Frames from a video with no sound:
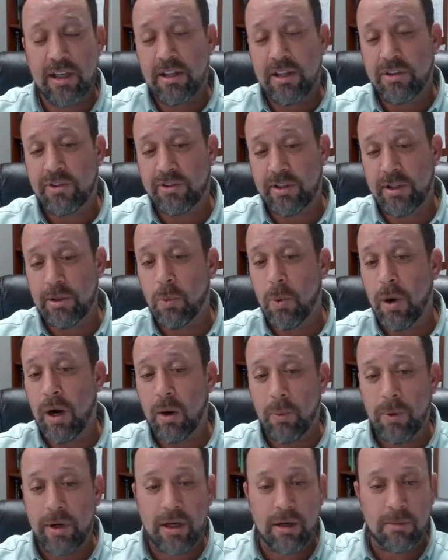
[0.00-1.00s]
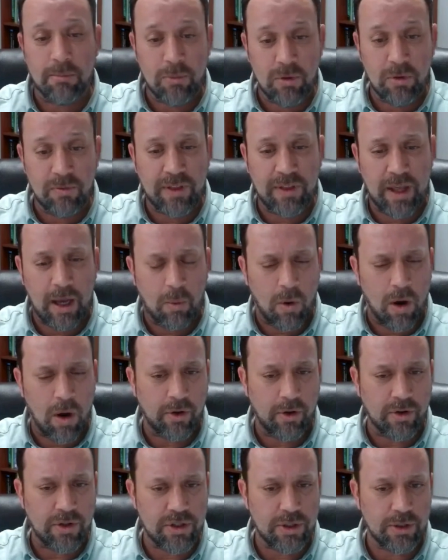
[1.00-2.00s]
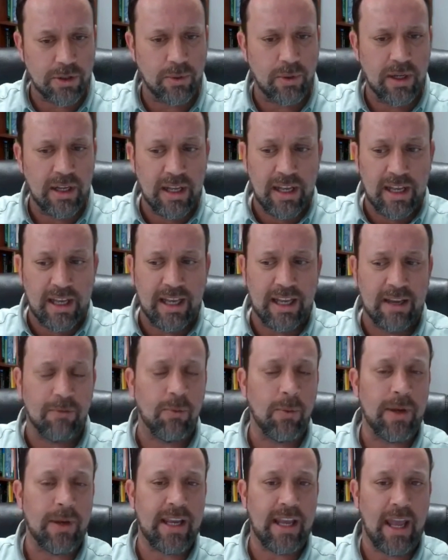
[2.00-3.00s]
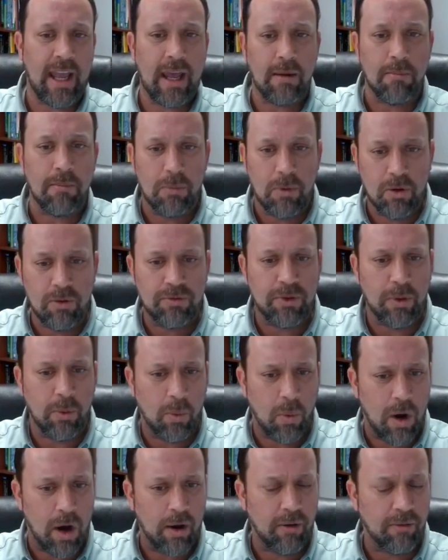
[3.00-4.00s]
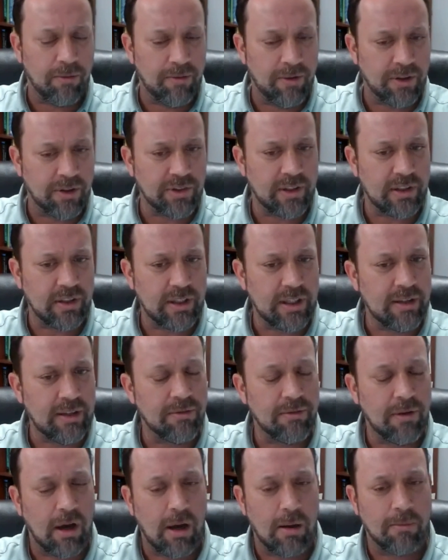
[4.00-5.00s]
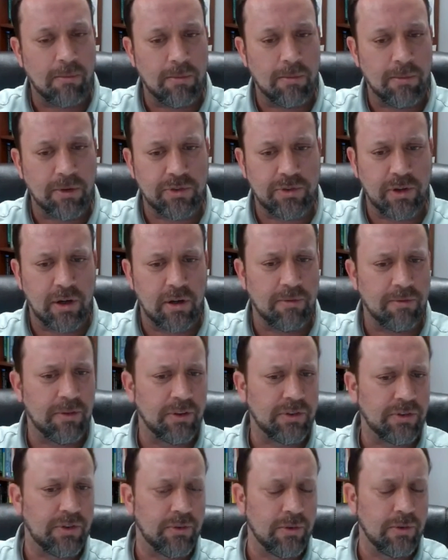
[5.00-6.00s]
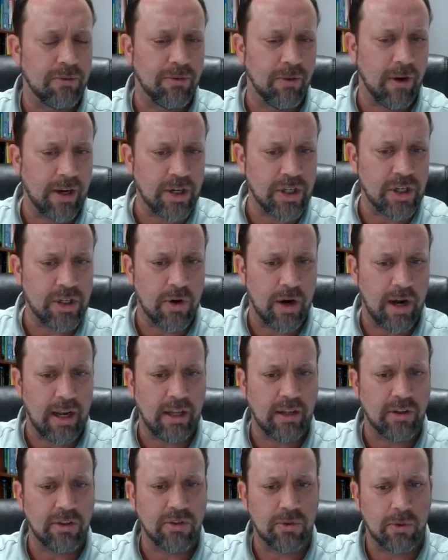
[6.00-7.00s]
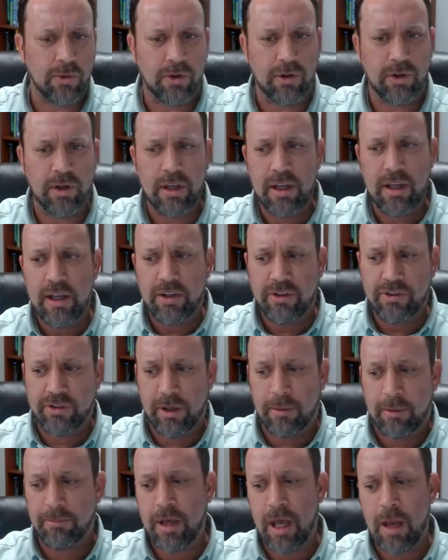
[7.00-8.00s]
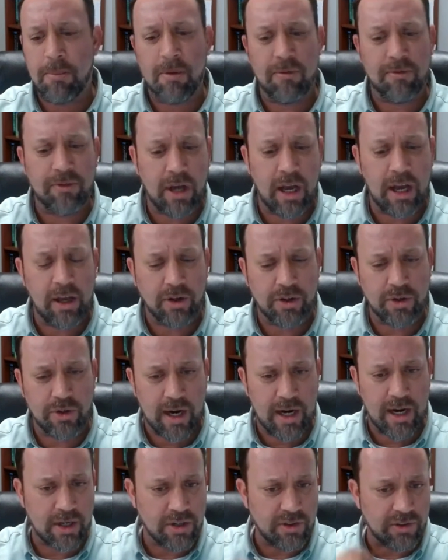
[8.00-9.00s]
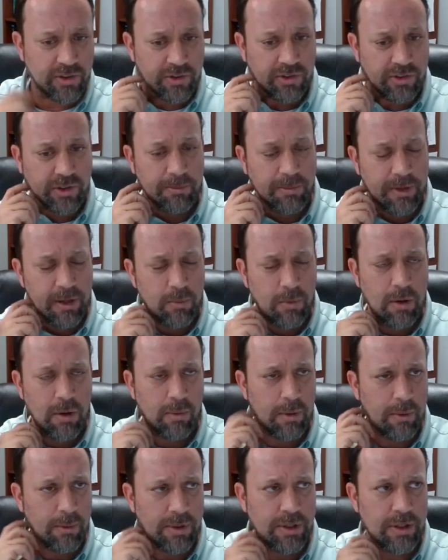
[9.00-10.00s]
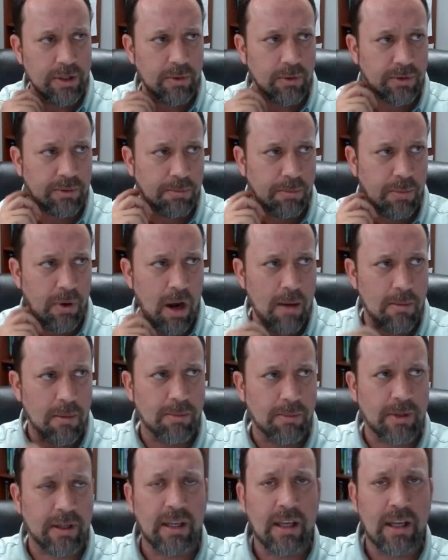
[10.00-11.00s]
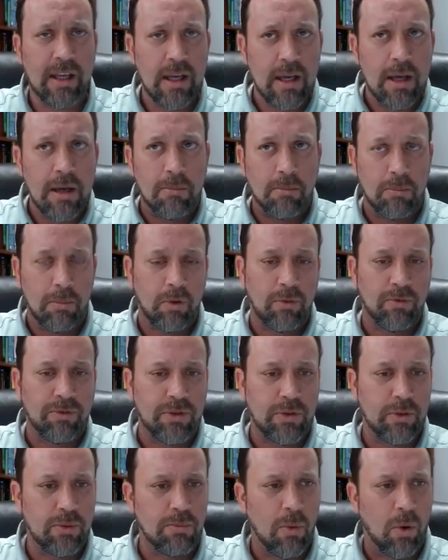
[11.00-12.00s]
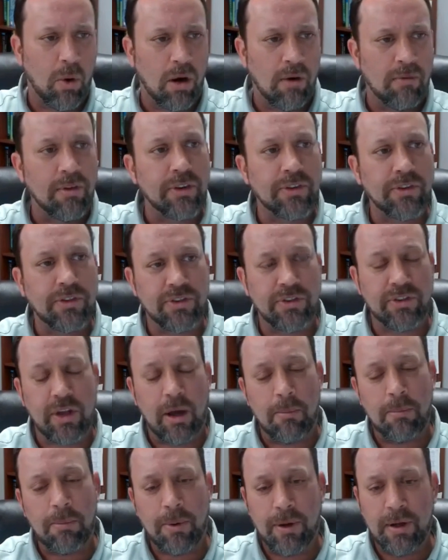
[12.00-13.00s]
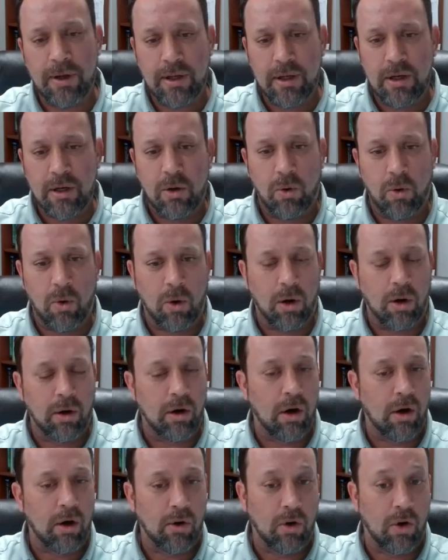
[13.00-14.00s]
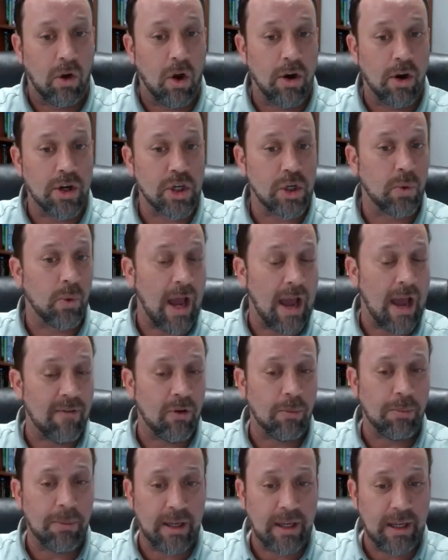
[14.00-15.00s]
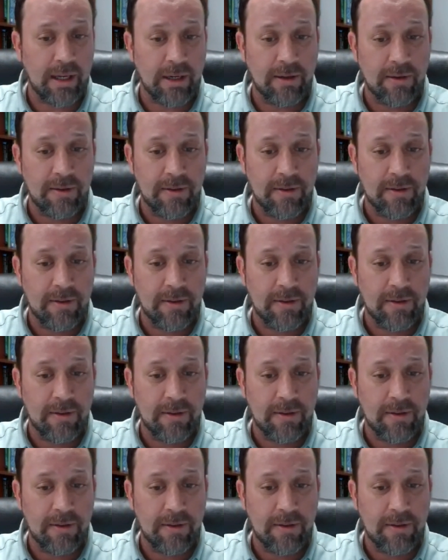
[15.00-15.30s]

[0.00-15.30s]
see where we can move that water to. If we can't move the water physically from the surface through French drains or some type of tile drainage system, then what we would do is probably move to more of a sump or large gravel pit.